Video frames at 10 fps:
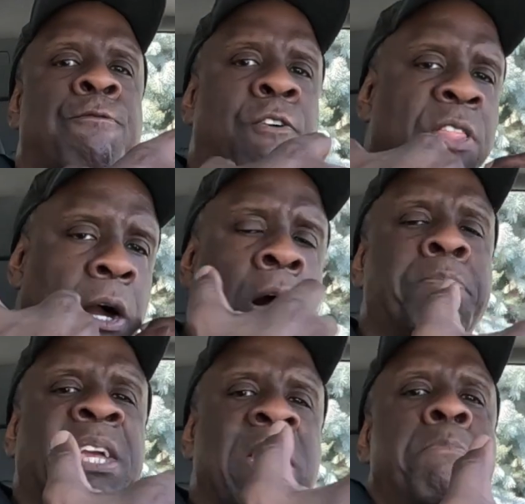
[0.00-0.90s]
for the
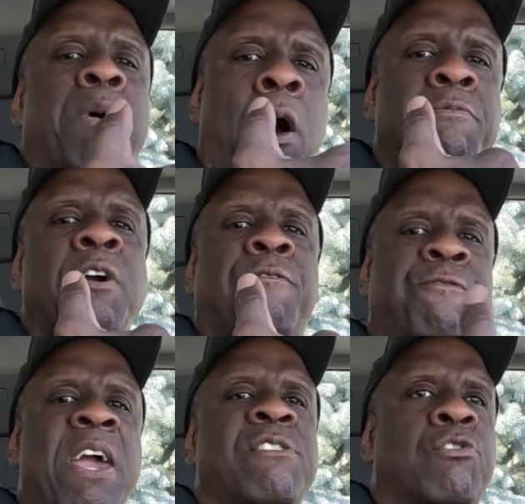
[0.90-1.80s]
upkeep of your
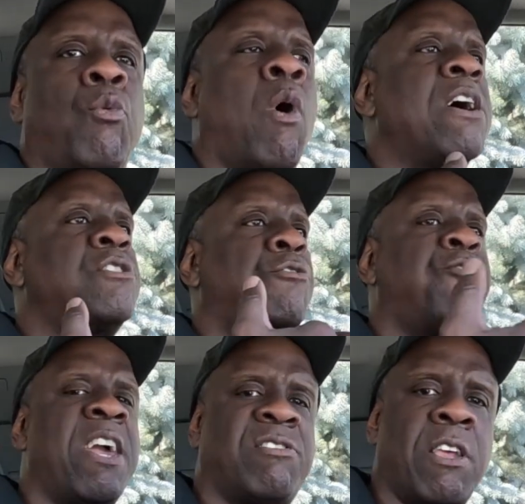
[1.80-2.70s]
face. Wash your
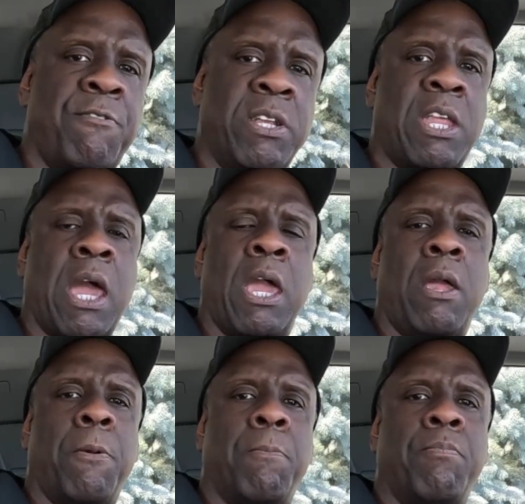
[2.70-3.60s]
face every day.